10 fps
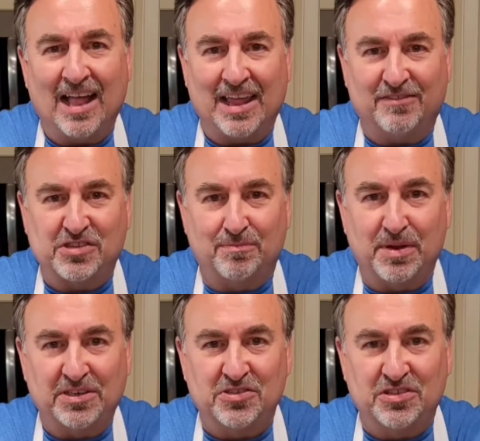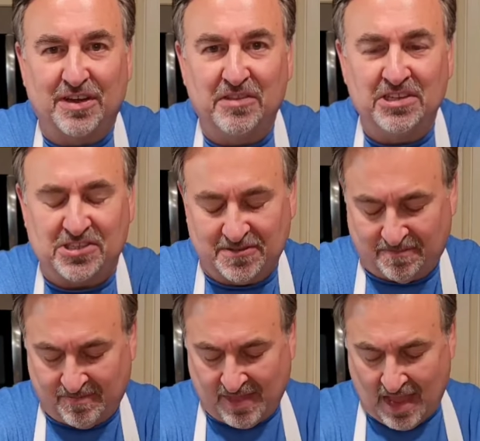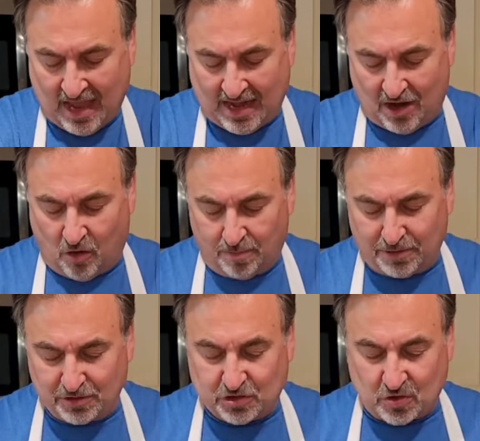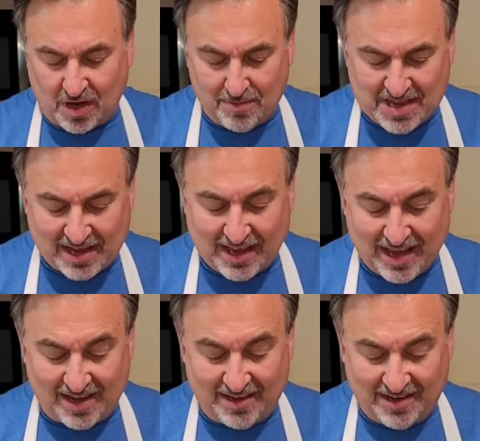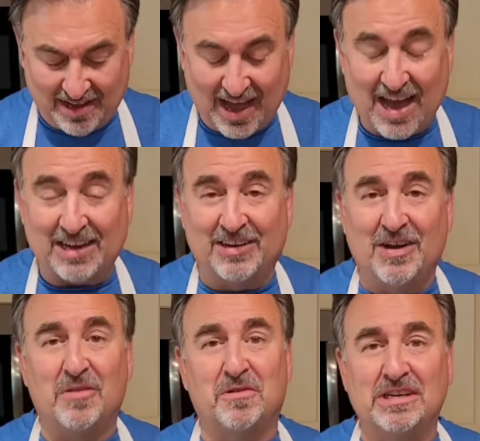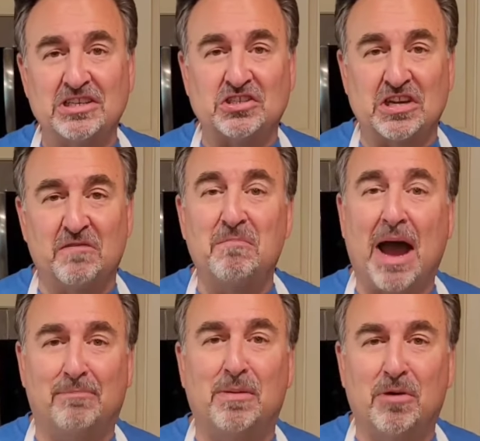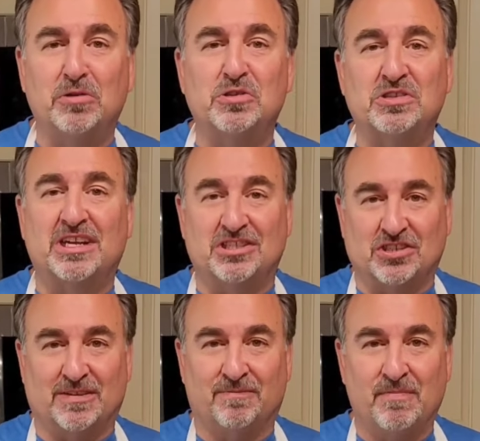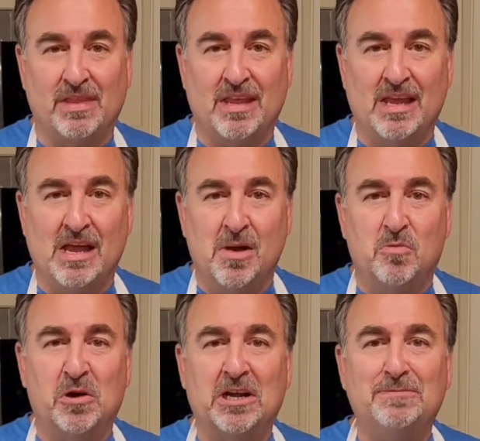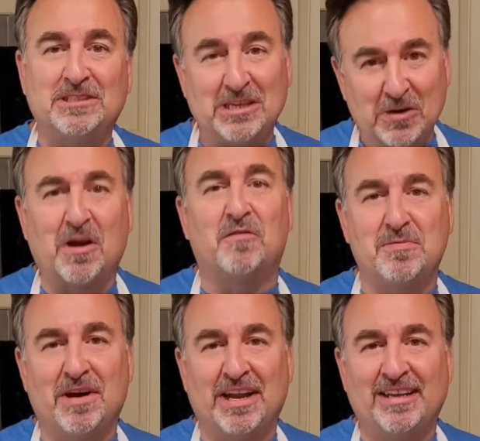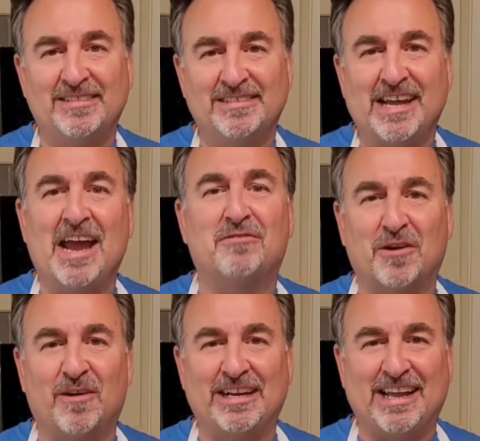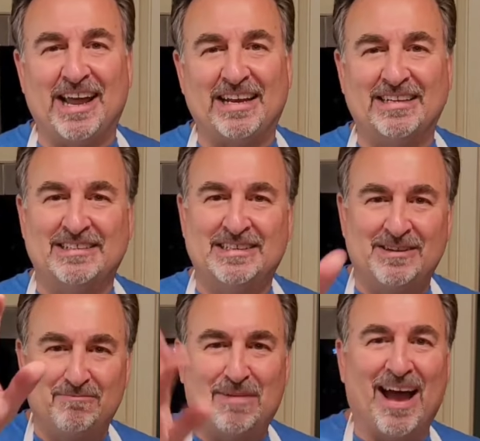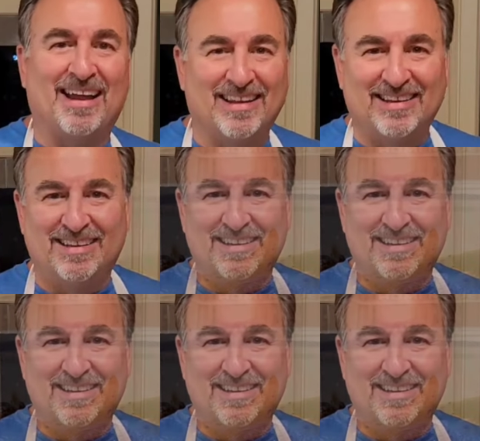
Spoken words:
I'll have some pictures of this. And I hope you'll join me again on another edition of Papa Bojo's Kitchen. Buon appetito, everybody. Have a great day. Bye.